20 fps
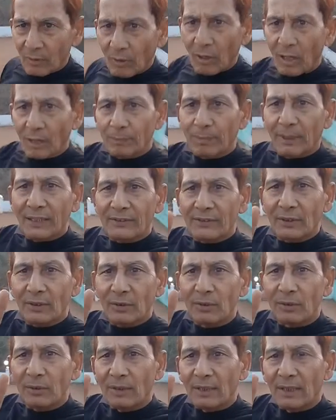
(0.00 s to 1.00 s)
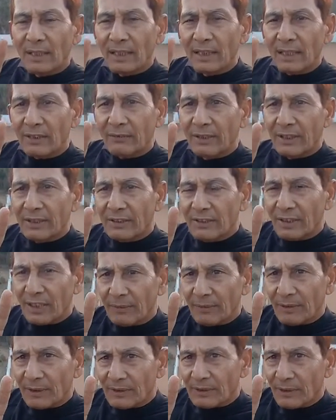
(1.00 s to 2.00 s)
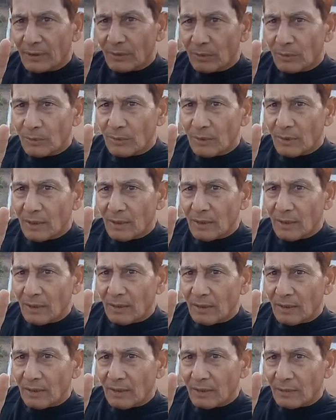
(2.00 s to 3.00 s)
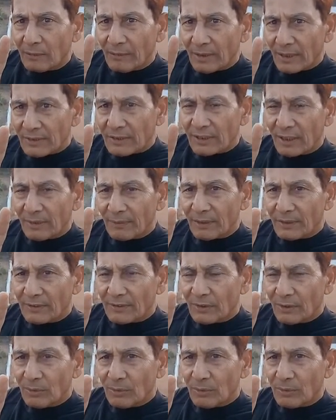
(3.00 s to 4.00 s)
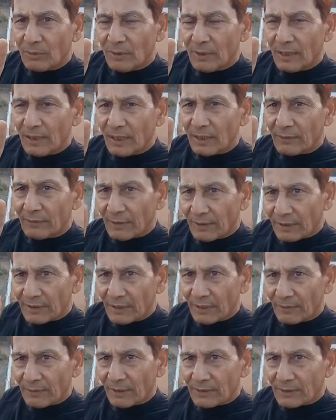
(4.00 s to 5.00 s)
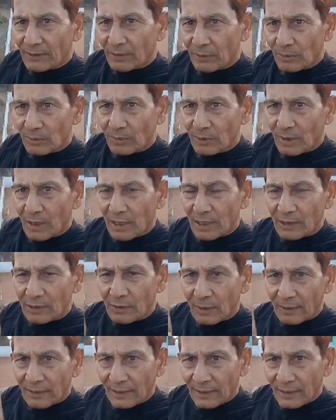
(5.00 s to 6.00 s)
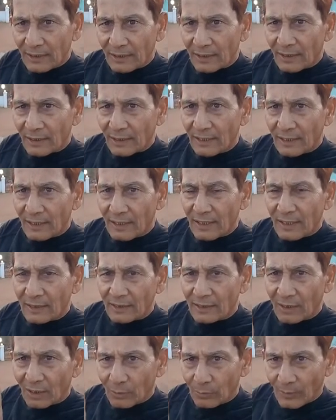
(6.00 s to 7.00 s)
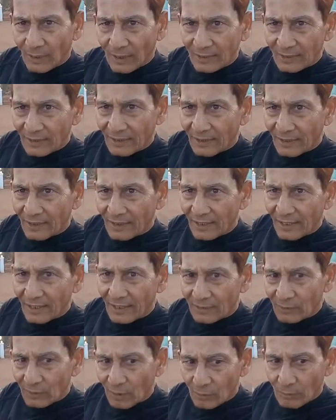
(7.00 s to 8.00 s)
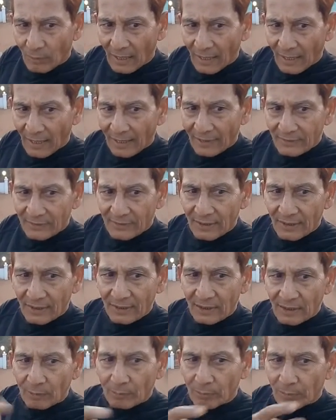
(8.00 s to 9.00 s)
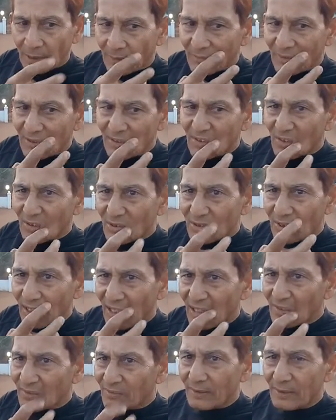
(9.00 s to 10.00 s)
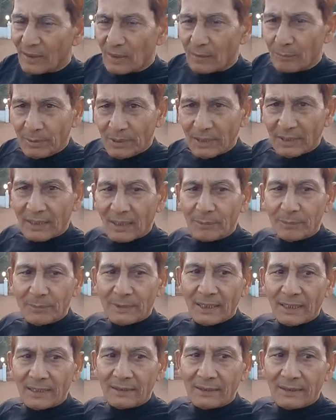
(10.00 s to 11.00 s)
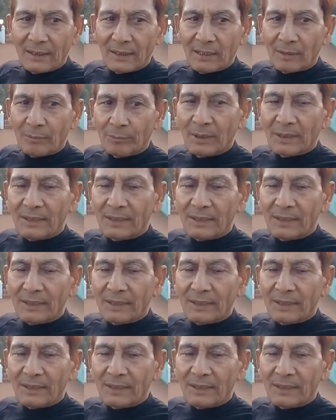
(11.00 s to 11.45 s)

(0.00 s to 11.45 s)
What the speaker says: God bless you. Victory awaits you. Victory awaits you. Victory awaits you. You are healthy, you are wealthy, you are wise. Believe in yourself. Be committed.